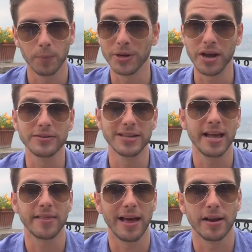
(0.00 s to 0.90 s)
We don't
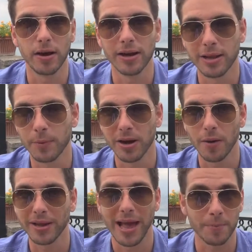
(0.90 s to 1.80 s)
take that lightly. We
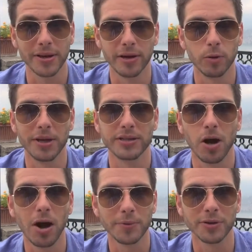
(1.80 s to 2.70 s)
know it can be a little bit
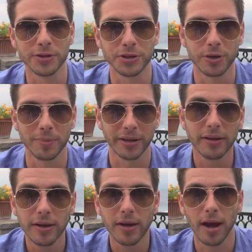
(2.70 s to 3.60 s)
time
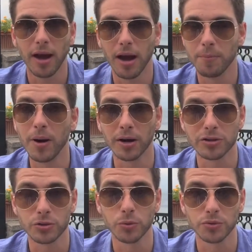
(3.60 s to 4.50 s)
consuming,
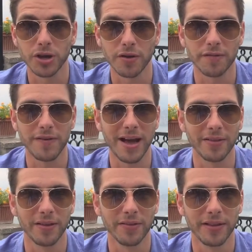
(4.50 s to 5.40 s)
amongst also the
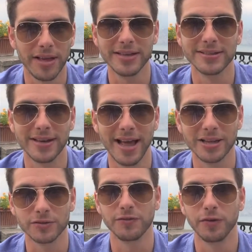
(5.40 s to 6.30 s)
fact that the
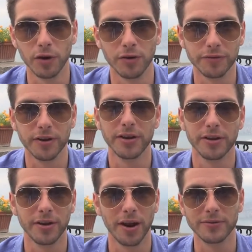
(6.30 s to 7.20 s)
internet is full of
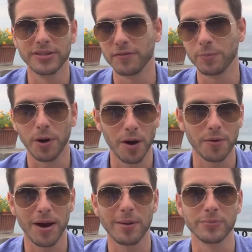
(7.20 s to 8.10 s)
different
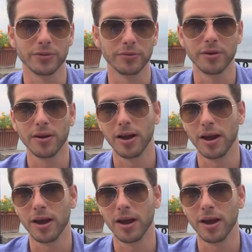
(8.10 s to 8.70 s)
programs and